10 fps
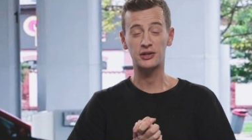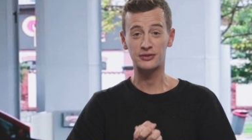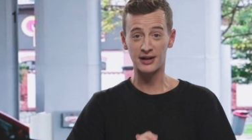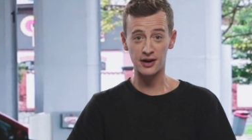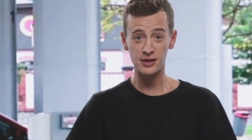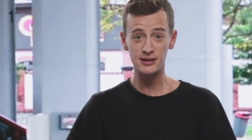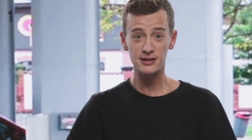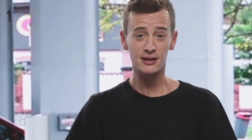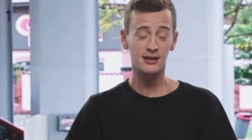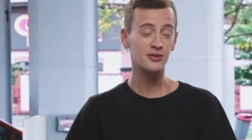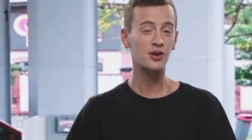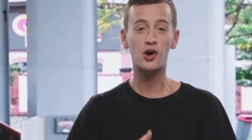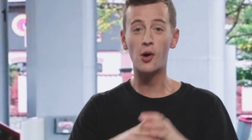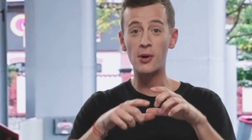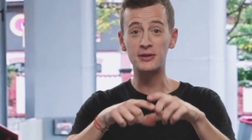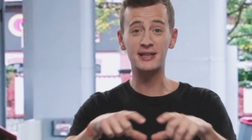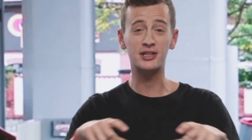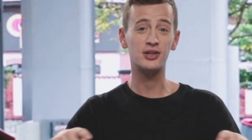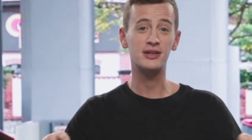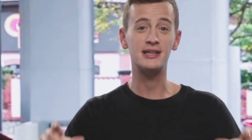your tires, the comment
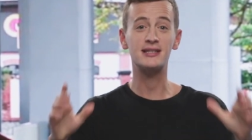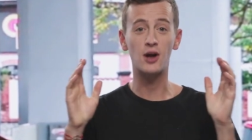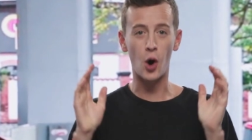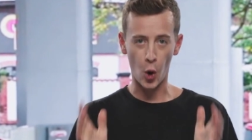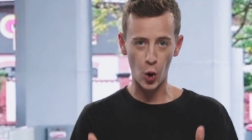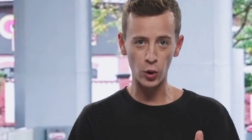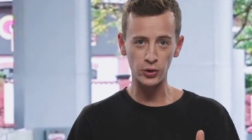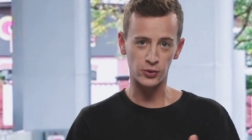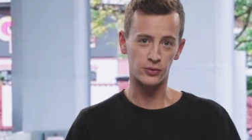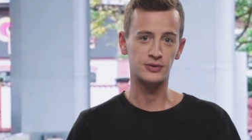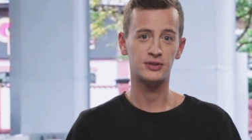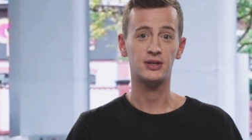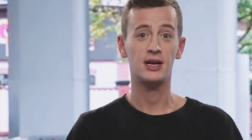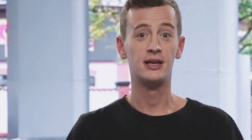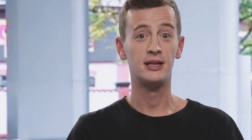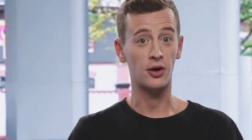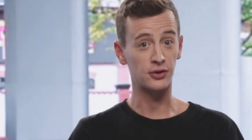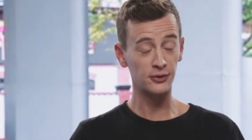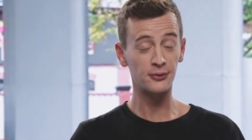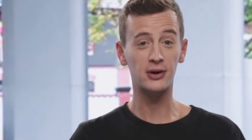section is all yours. Now
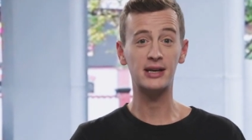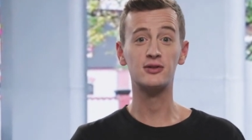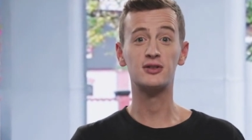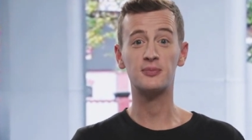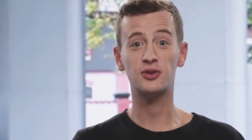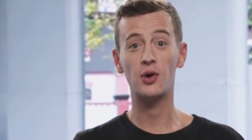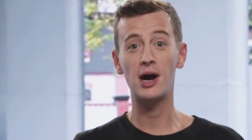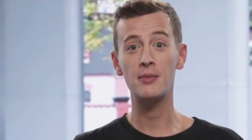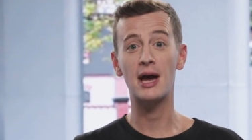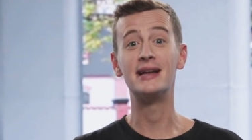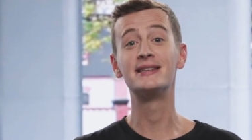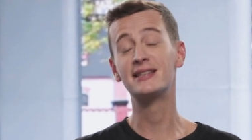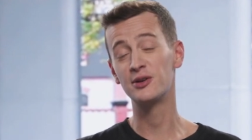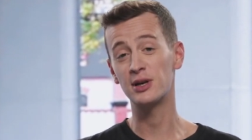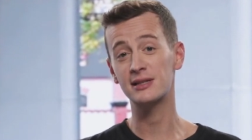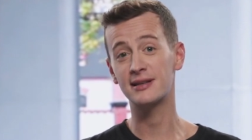don't forget to subscribe and see you next